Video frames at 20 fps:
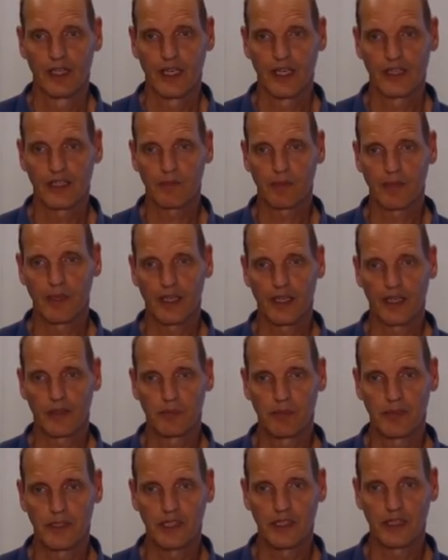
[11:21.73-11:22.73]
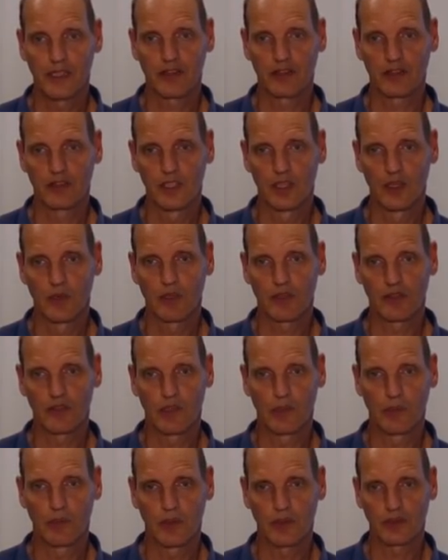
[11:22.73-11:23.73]
and it may be as low as
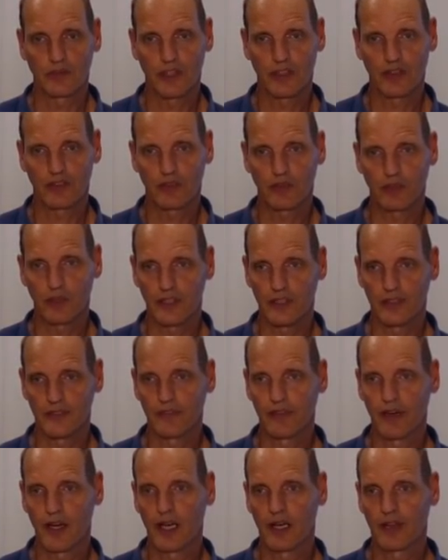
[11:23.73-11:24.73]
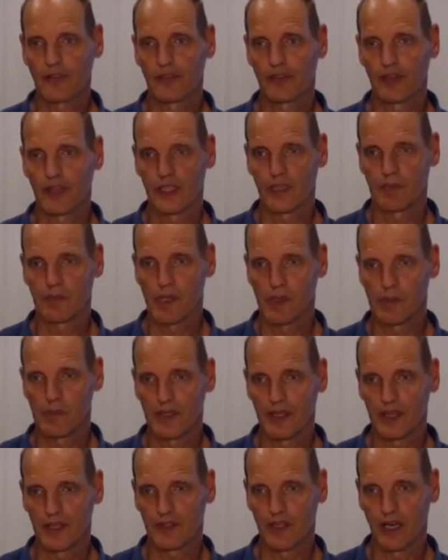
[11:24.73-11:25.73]
almost as 25, and it may
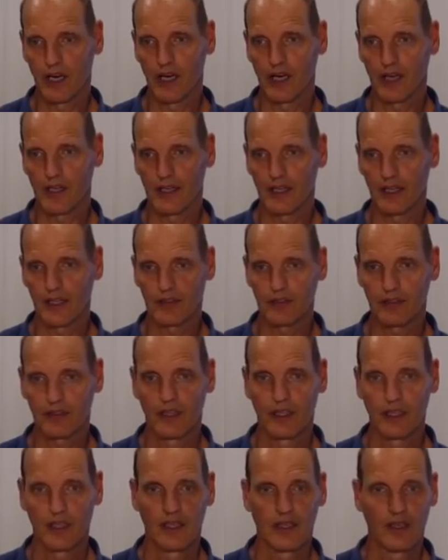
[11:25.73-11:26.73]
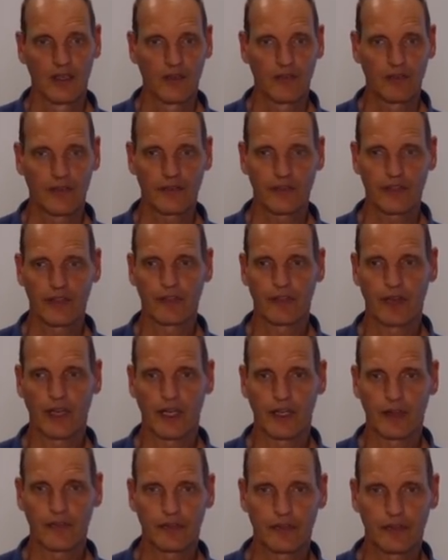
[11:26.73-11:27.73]
be as high as
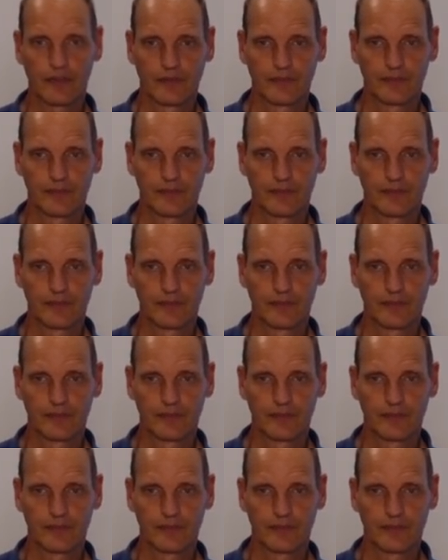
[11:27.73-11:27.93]
55.